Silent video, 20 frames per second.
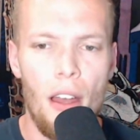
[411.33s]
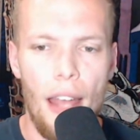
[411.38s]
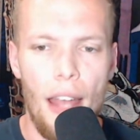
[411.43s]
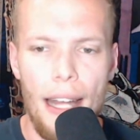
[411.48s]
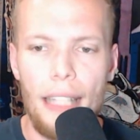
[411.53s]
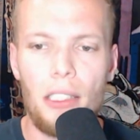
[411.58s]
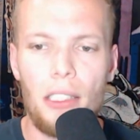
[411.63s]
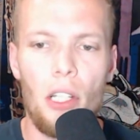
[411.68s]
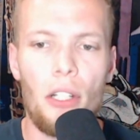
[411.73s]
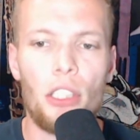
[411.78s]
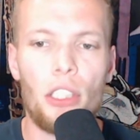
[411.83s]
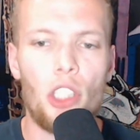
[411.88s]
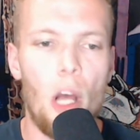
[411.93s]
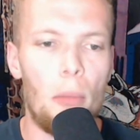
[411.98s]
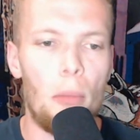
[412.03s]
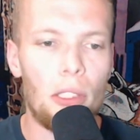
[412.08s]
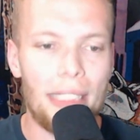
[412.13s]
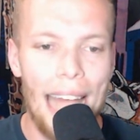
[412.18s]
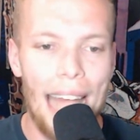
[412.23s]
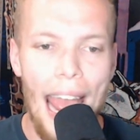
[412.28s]
And it took us
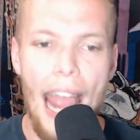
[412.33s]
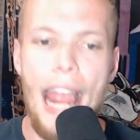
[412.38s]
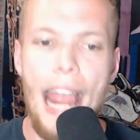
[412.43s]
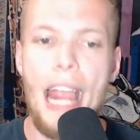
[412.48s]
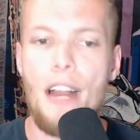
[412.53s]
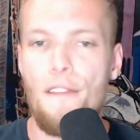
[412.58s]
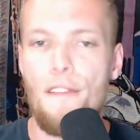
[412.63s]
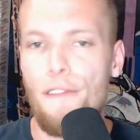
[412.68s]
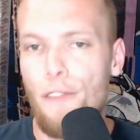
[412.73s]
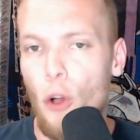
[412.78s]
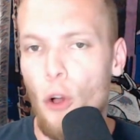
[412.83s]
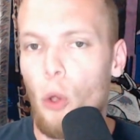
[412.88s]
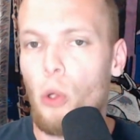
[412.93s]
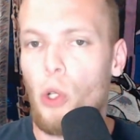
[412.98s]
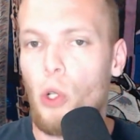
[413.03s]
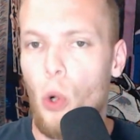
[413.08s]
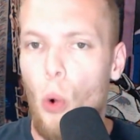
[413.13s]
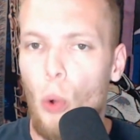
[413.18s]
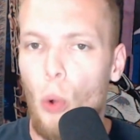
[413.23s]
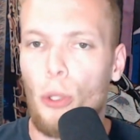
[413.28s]
almost eight full
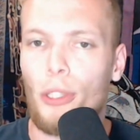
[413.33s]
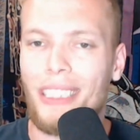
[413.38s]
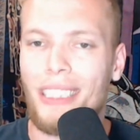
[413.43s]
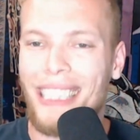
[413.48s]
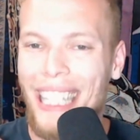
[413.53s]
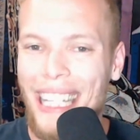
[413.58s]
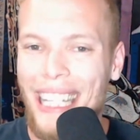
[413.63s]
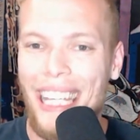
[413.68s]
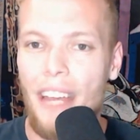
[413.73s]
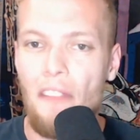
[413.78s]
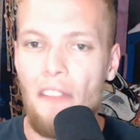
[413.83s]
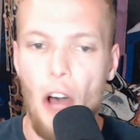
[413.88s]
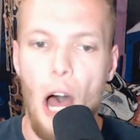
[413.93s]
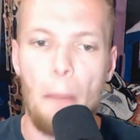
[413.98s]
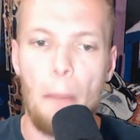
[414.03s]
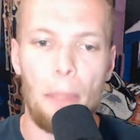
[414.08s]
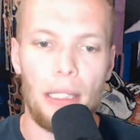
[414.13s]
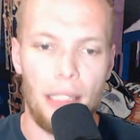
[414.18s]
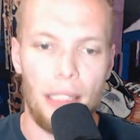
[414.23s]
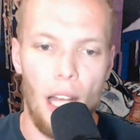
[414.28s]
quarters to give
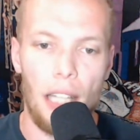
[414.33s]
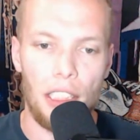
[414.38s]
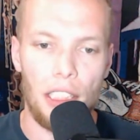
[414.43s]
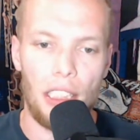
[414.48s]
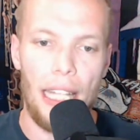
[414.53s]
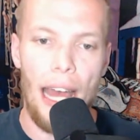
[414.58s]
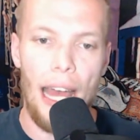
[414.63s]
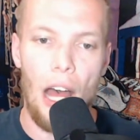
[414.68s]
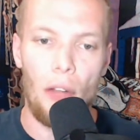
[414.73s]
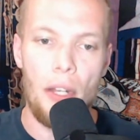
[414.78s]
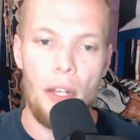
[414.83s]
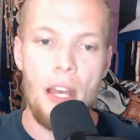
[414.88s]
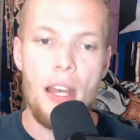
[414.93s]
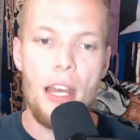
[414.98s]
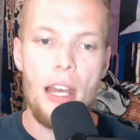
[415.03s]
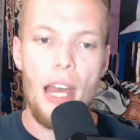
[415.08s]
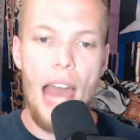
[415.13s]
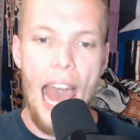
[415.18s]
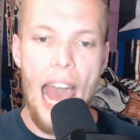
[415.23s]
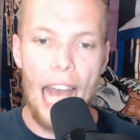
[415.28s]
up a touchdown
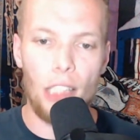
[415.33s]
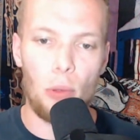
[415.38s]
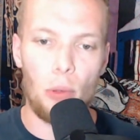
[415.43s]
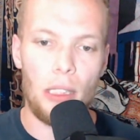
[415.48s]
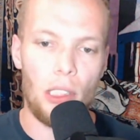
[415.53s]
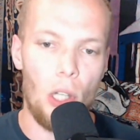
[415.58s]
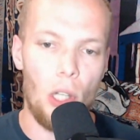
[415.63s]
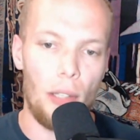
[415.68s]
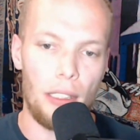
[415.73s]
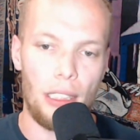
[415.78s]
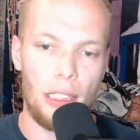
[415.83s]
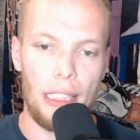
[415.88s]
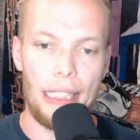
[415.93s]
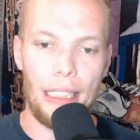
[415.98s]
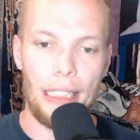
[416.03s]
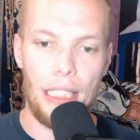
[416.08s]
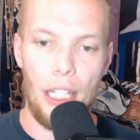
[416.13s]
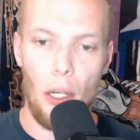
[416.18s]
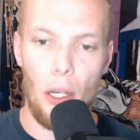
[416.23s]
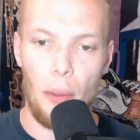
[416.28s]
as we start the
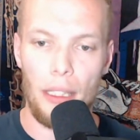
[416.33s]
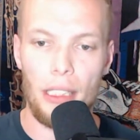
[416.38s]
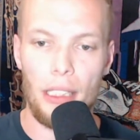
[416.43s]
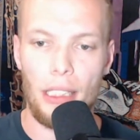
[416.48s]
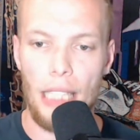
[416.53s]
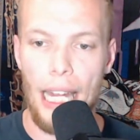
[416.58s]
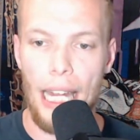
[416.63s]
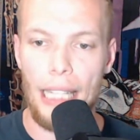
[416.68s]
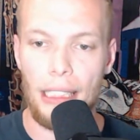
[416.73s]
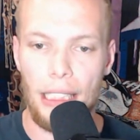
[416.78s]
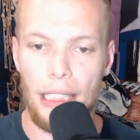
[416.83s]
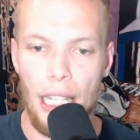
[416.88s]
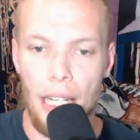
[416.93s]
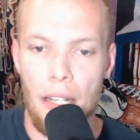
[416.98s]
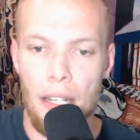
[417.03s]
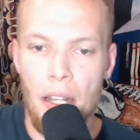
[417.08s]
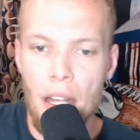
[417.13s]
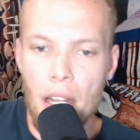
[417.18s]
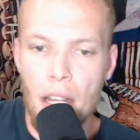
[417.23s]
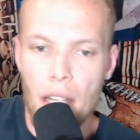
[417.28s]
season here with the Saints.
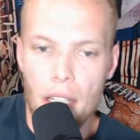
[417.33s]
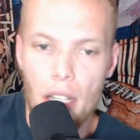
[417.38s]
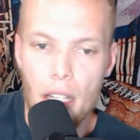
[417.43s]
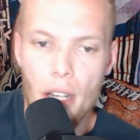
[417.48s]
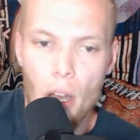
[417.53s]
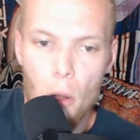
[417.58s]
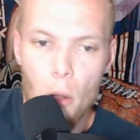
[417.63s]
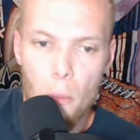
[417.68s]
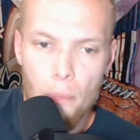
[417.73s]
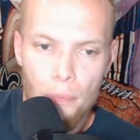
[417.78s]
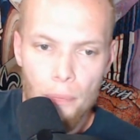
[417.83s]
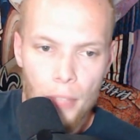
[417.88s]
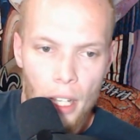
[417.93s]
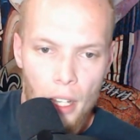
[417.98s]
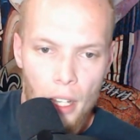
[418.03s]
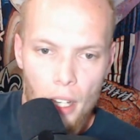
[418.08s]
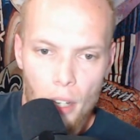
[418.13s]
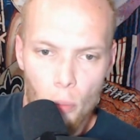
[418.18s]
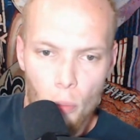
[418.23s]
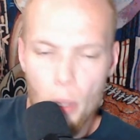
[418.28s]
And, you know,
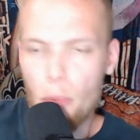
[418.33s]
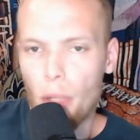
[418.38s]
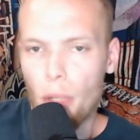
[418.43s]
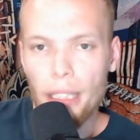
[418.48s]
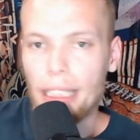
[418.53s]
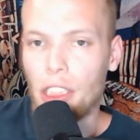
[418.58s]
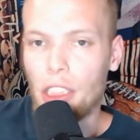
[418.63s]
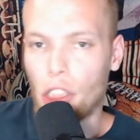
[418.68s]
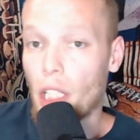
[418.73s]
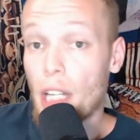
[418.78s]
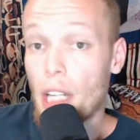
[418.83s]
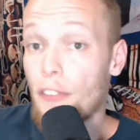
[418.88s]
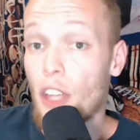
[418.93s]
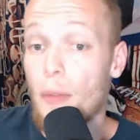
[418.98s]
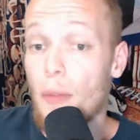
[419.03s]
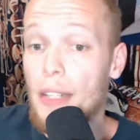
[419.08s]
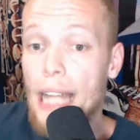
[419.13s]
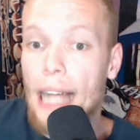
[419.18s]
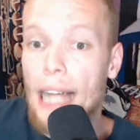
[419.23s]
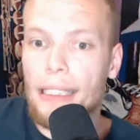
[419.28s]
we really shouldn't have
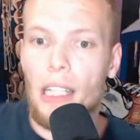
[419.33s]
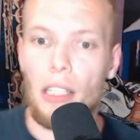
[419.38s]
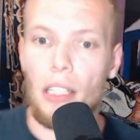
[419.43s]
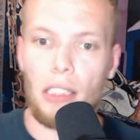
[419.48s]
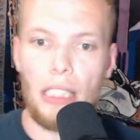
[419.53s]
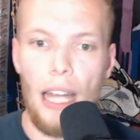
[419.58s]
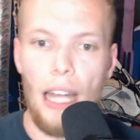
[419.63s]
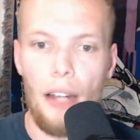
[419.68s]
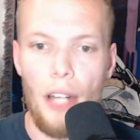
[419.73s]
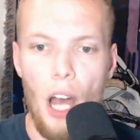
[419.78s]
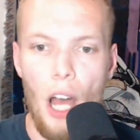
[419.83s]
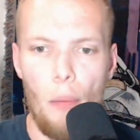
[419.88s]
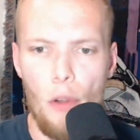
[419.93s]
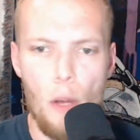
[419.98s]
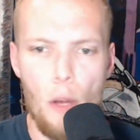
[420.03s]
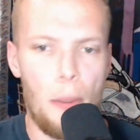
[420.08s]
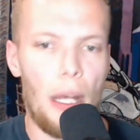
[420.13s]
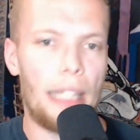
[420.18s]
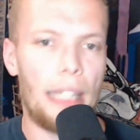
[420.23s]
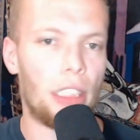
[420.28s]
given that touchdown up. We
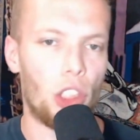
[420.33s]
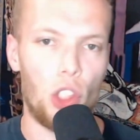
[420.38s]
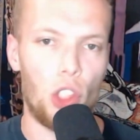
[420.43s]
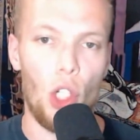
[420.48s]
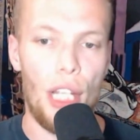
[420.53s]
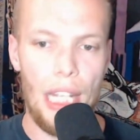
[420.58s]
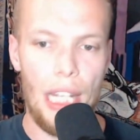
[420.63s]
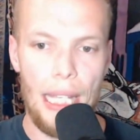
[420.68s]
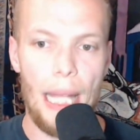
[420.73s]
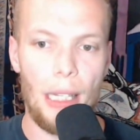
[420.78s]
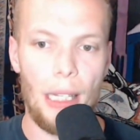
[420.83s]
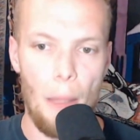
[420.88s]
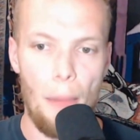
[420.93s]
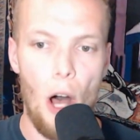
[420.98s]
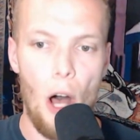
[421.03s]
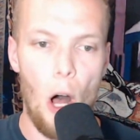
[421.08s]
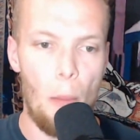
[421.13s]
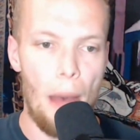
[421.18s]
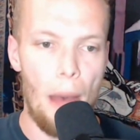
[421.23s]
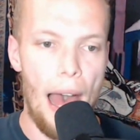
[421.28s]
were probably just looking to get the ball